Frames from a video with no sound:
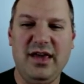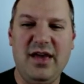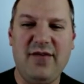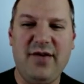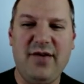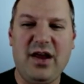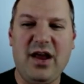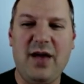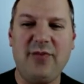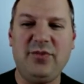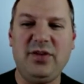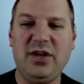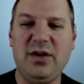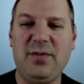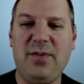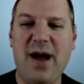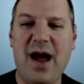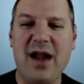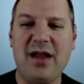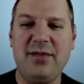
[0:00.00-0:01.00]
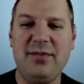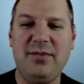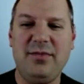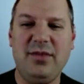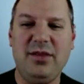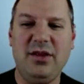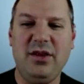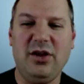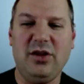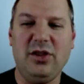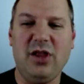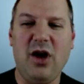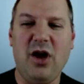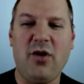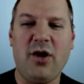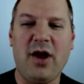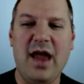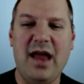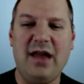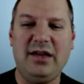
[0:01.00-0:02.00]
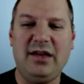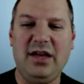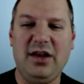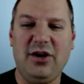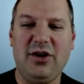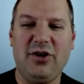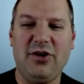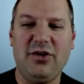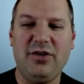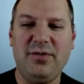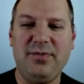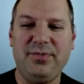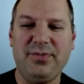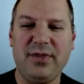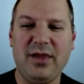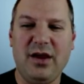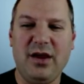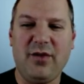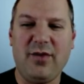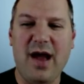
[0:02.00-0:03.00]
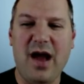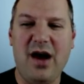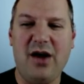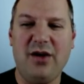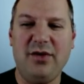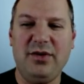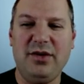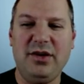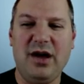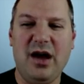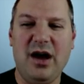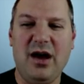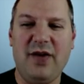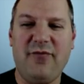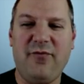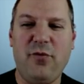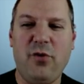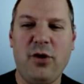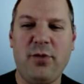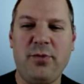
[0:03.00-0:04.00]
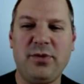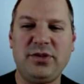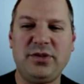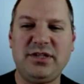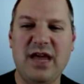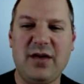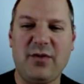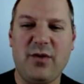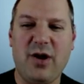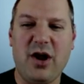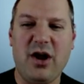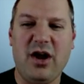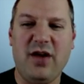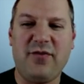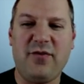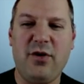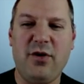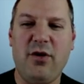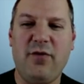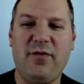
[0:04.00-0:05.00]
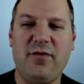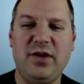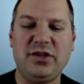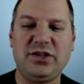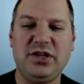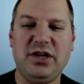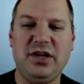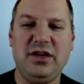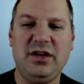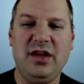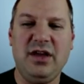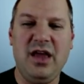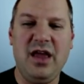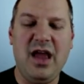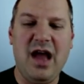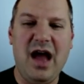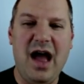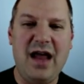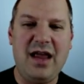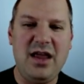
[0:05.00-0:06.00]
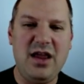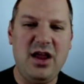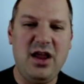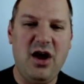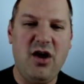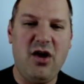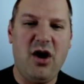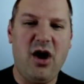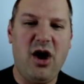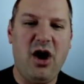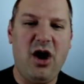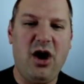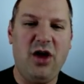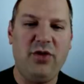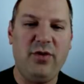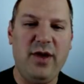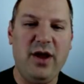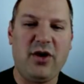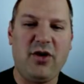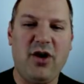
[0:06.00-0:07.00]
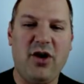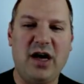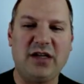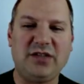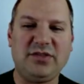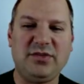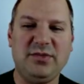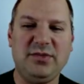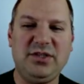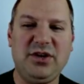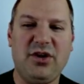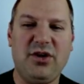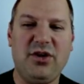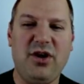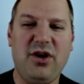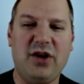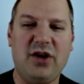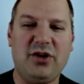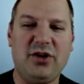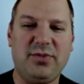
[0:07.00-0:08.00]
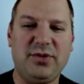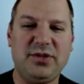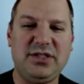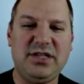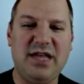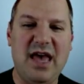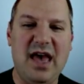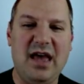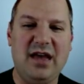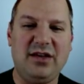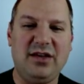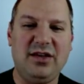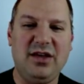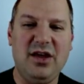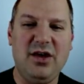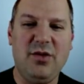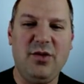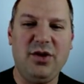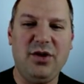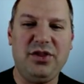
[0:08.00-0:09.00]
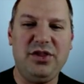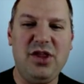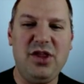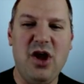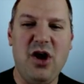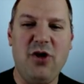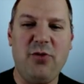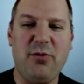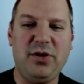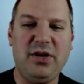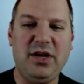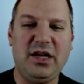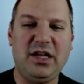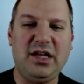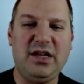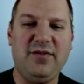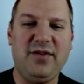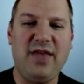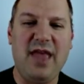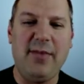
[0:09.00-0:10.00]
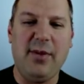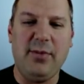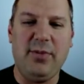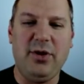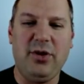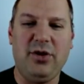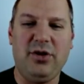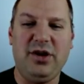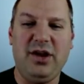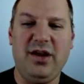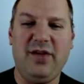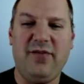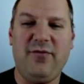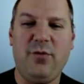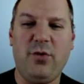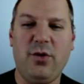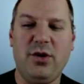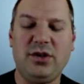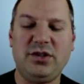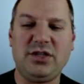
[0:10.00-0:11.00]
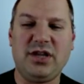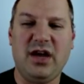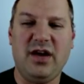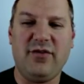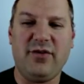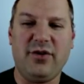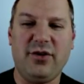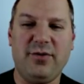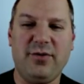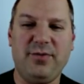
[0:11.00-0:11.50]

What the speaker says: If I come to the bottom, lower end here, around 4% runoff coefficient, I can go all the way across from 0 to 100% with no predictive capability of forest cover.